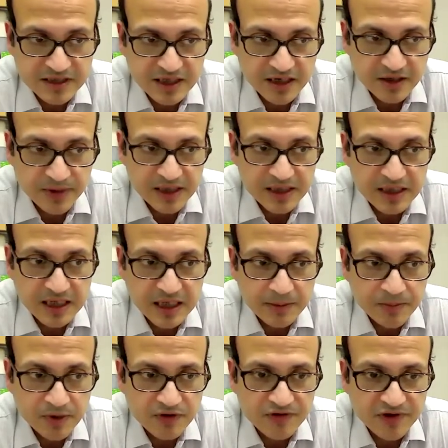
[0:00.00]
therapy, the
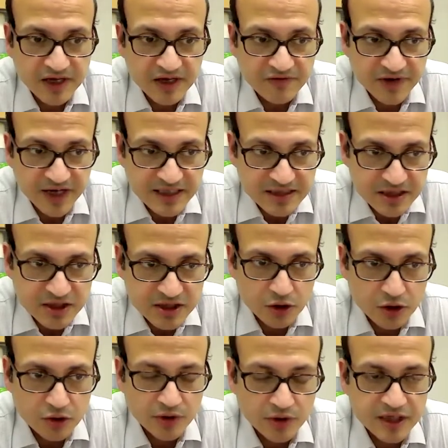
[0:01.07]
number of events you're
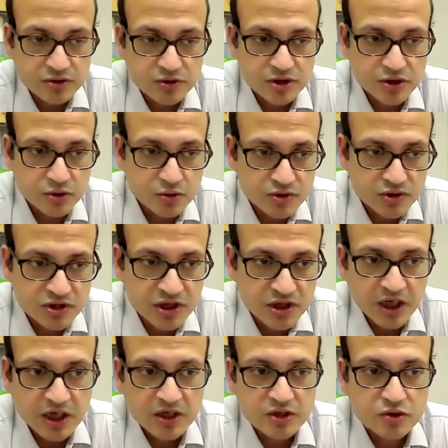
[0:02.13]
going to use
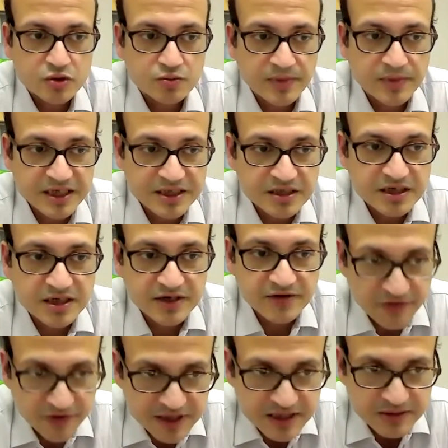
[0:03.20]
to measure a
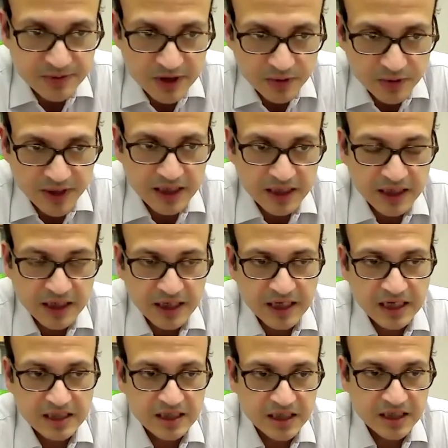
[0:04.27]
difference between
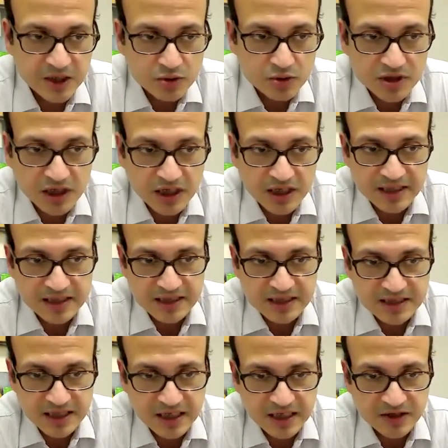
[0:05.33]
the new drug and the
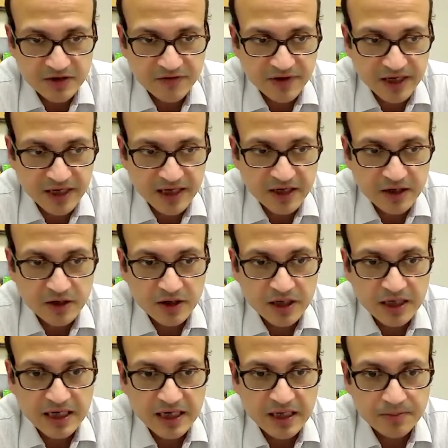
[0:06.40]
standard of care
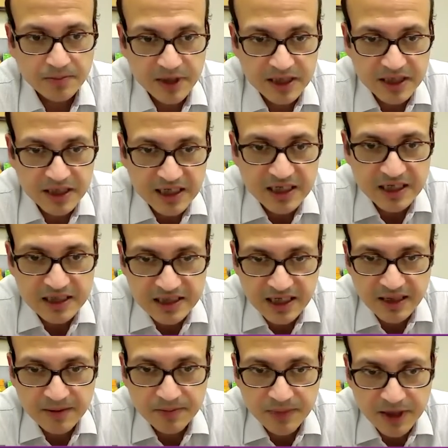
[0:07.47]
in a particular
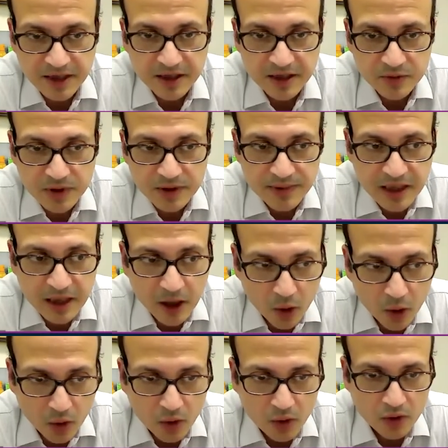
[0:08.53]
time period will be
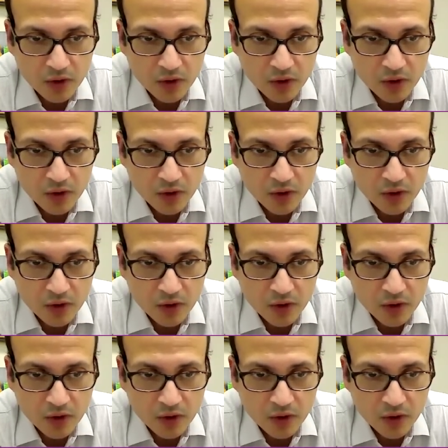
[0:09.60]
low.